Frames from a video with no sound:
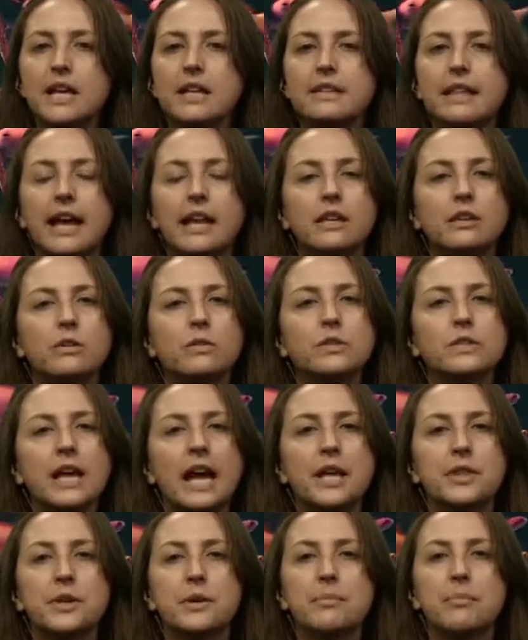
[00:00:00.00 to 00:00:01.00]
that use
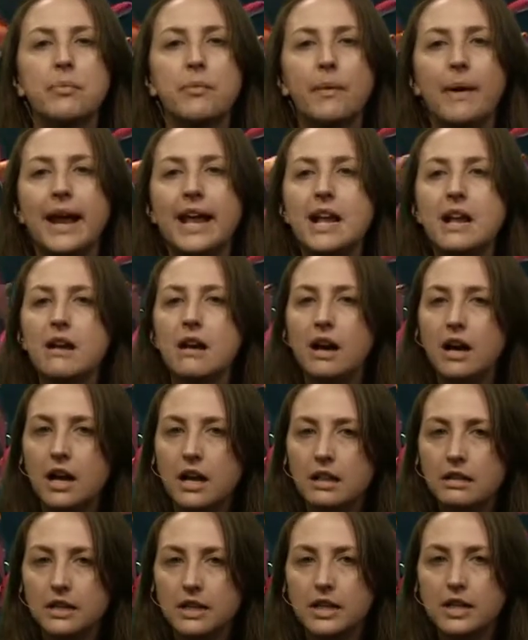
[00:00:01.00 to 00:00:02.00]
either bright
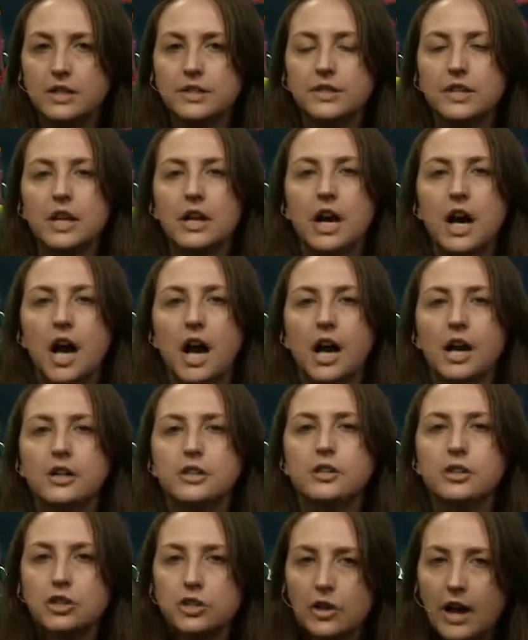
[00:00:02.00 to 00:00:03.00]
colors or
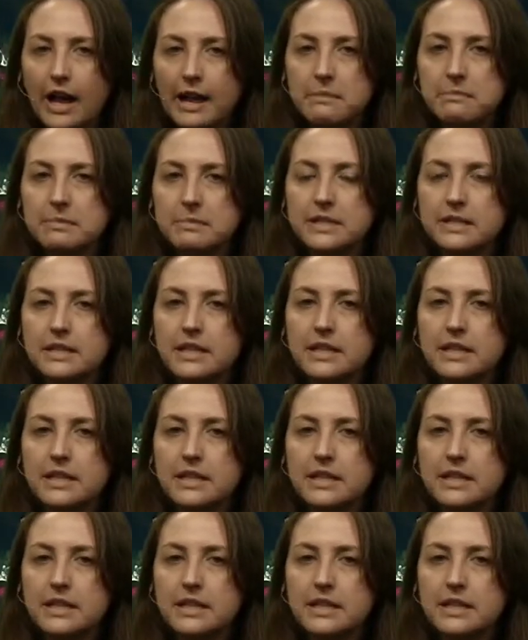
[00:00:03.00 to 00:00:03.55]
stripes